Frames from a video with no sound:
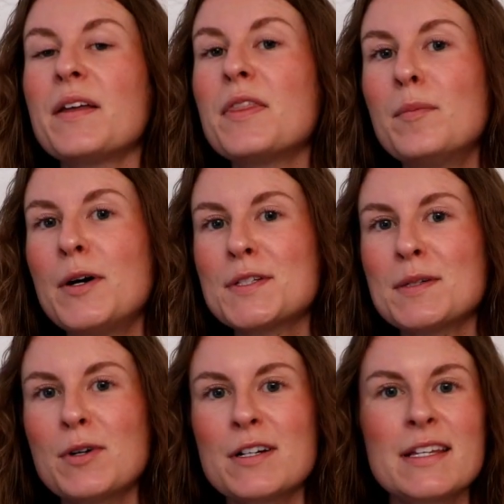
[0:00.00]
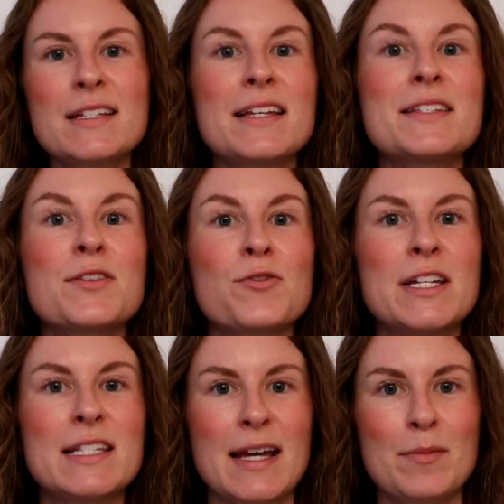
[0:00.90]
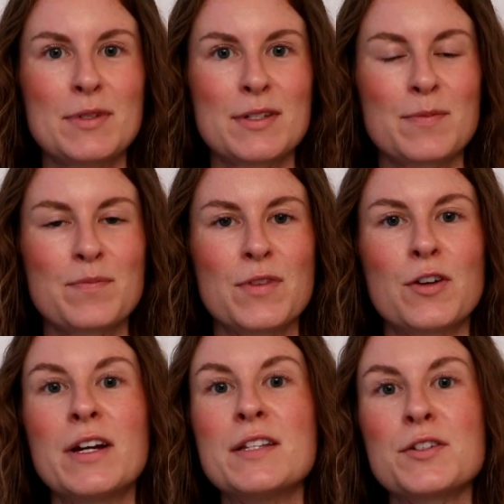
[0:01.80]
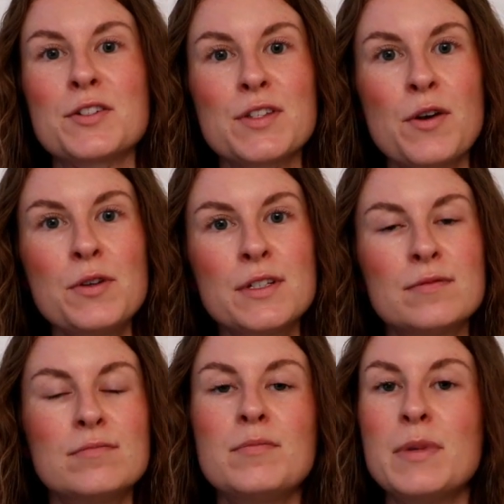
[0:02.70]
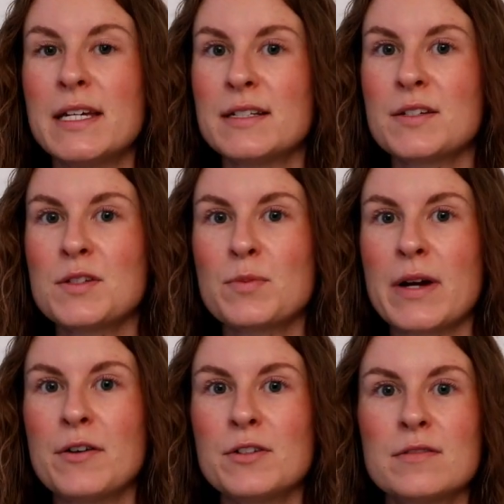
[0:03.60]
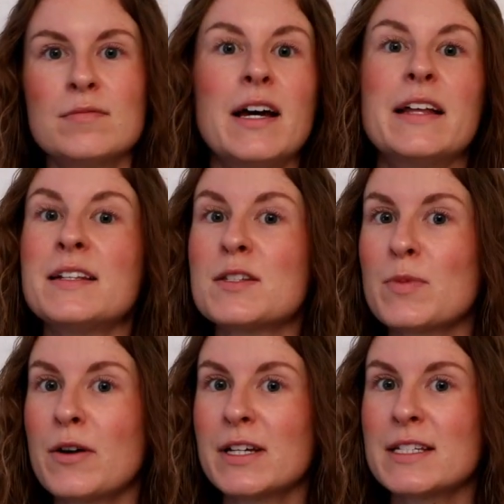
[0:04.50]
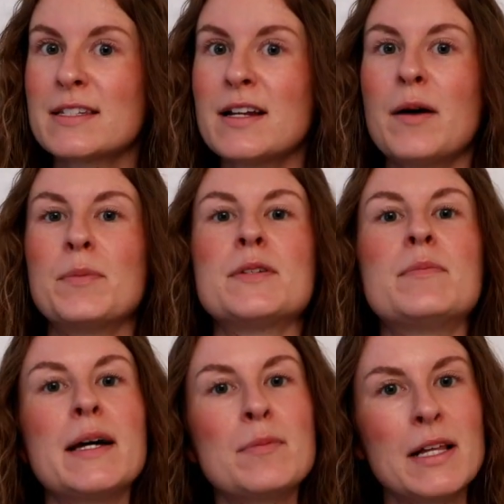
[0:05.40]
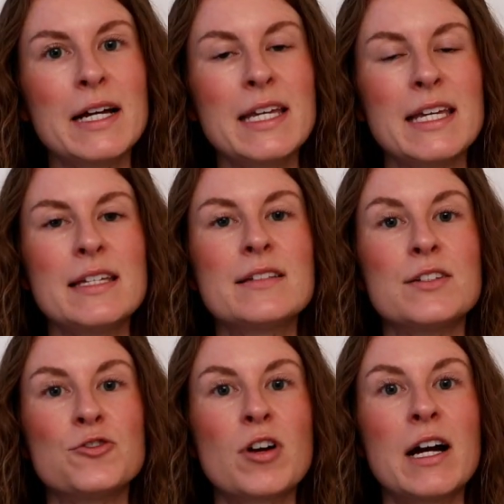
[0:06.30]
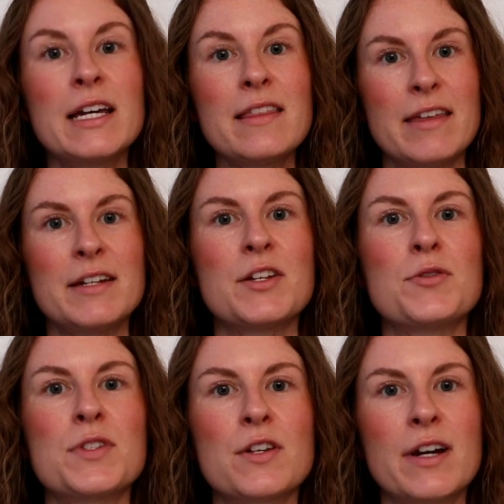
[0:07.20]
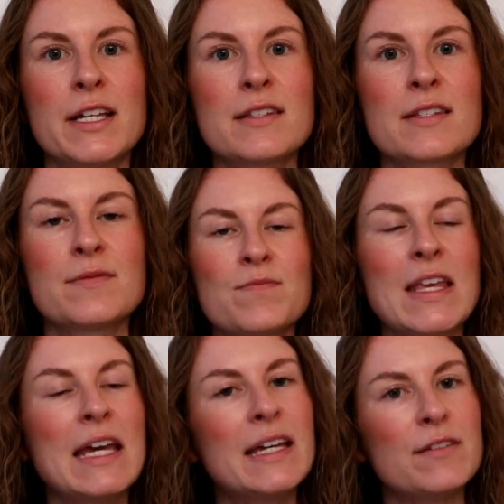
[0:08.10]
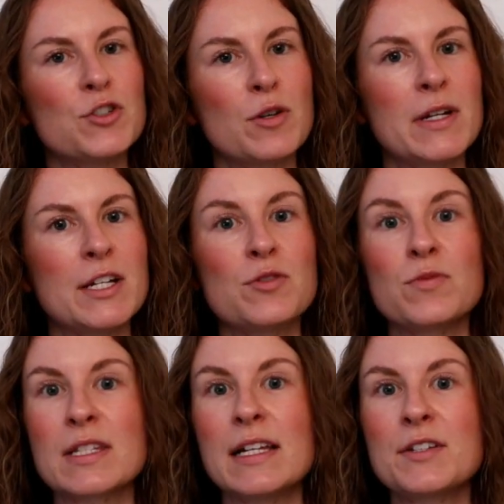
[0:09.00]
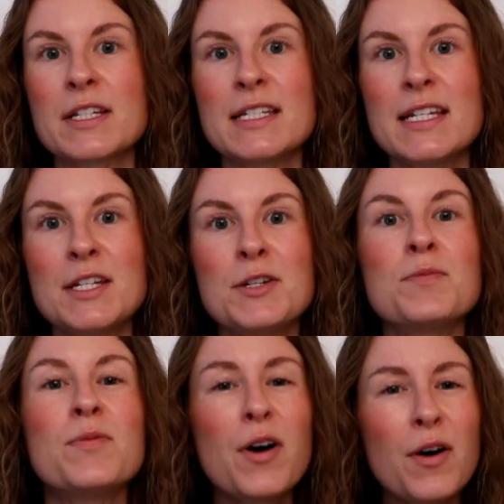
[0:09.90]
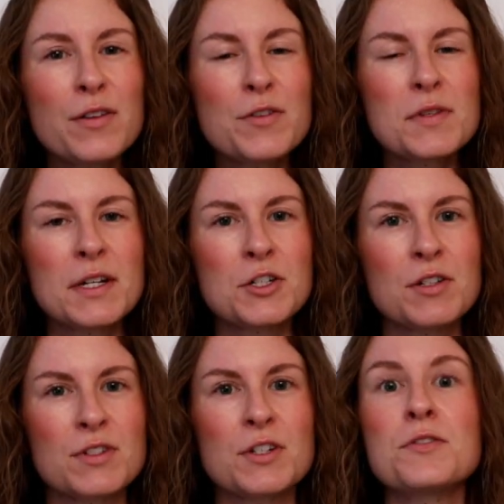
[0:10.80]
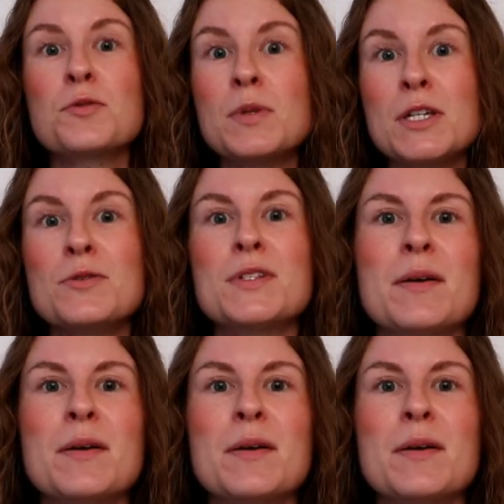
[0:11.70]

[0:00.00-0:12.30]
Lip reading: The malting process has 3 steps. The grains are soaked, begin to sprout, and then sprouting is stopped by applying heat to dry, then toast the grains. If germination was allowed to continue, all of those energy reserves would be used